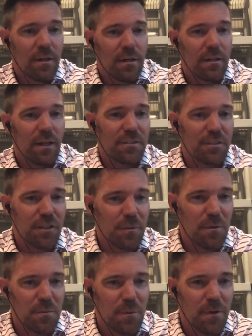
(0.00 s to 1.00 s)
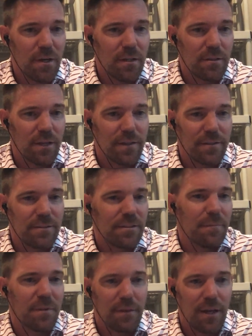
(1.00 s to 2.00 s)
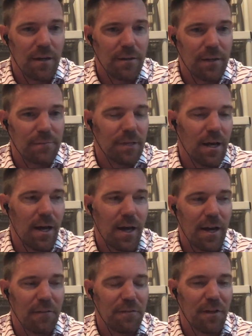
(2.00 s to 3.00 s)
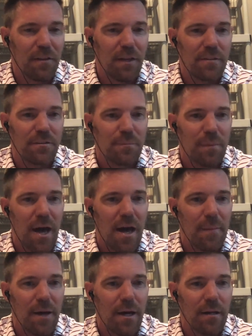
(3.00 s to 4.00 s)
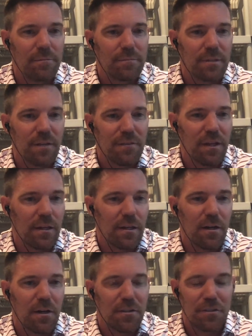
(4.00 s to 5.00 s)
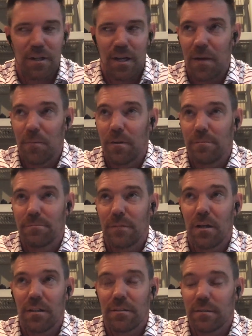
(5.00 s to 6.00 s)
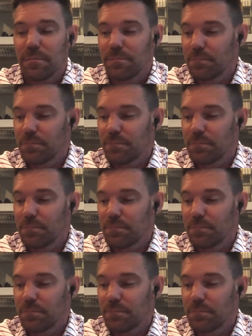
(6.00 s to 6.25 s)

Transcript: last year with Rory, I was like, there's something there. Like I felt less bad about it because I felt like he already should have had one, honestly.